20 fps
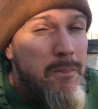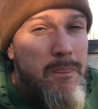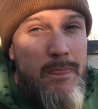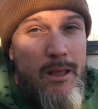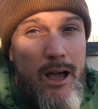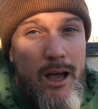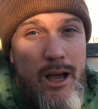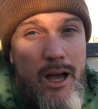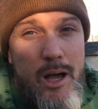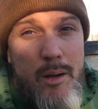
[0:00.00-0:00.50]

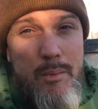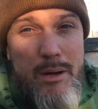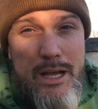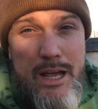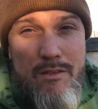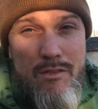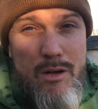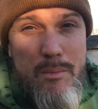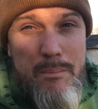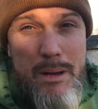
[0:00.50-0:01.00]
Um, I
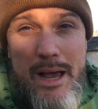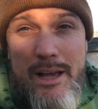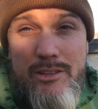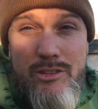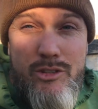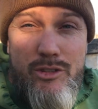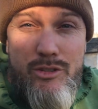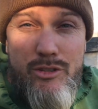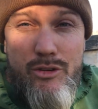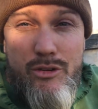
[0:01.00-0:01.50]
have a
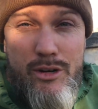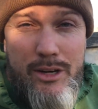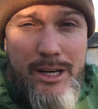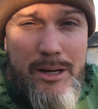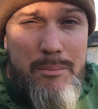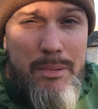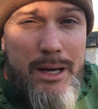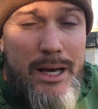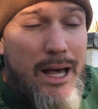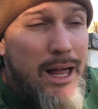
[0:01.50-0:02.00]
master's degree in
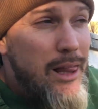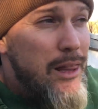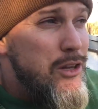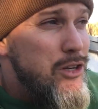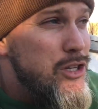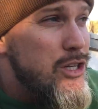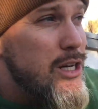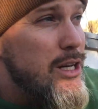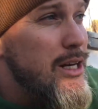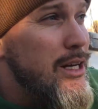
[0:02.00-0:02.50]

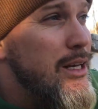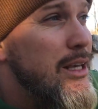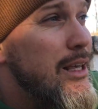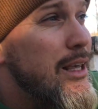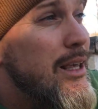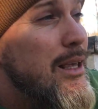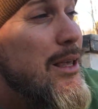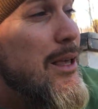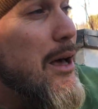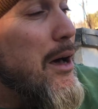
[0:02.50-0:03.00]
biology.
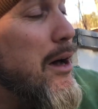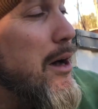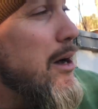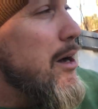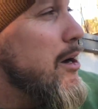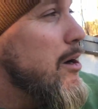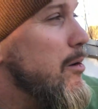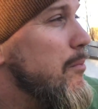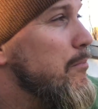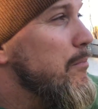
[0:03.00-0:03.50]

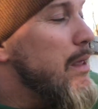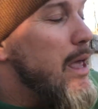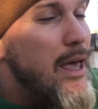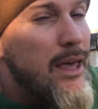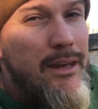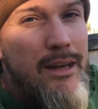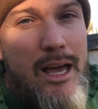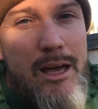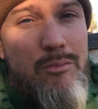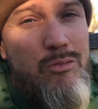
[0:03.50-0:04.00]
Um,
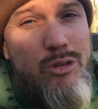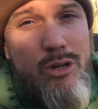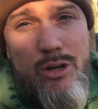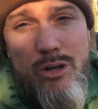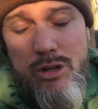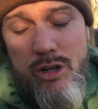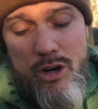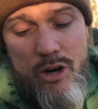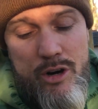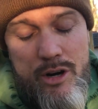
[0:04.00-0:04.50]
and I'm still
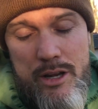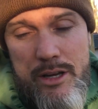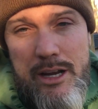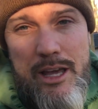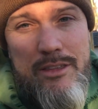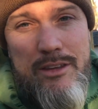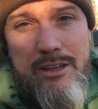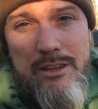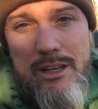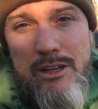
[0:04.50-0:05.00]
learning. I
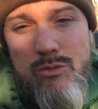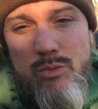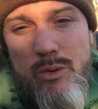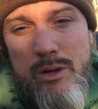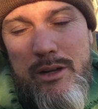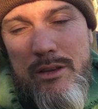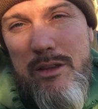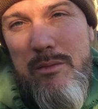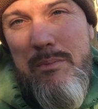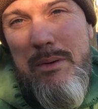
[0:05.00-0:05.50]
think that's one
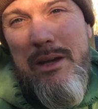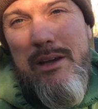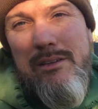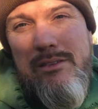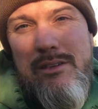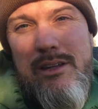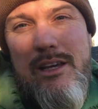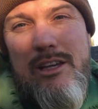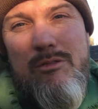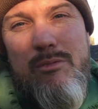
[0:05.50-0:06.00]
of the biggest
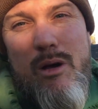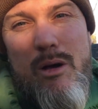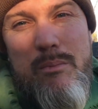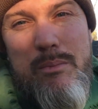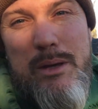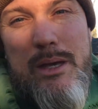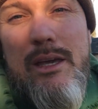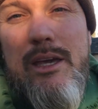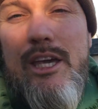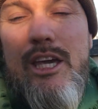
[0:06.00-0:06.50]
things about
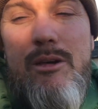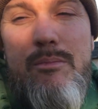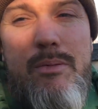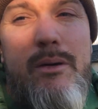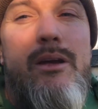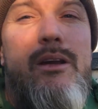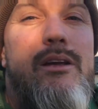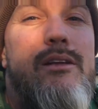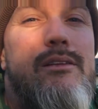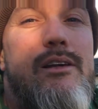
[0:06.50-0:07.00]

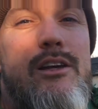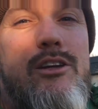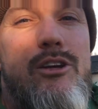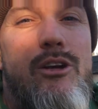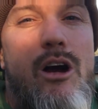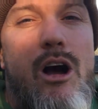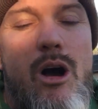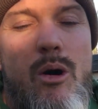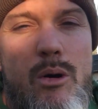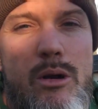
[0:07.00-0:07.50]
beekeeping is that you
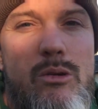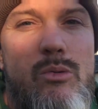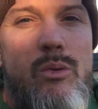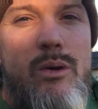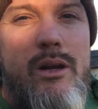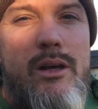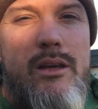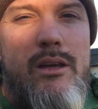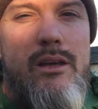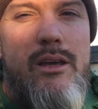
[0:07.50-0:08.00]
always want
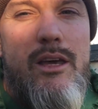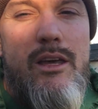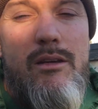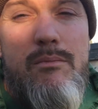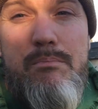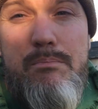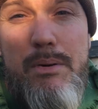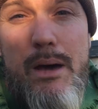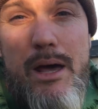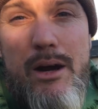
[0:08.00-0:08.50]
to
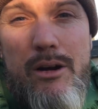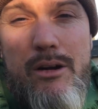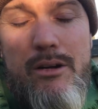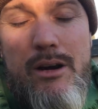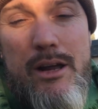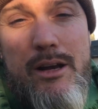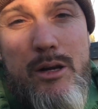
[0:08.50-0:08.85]
get better and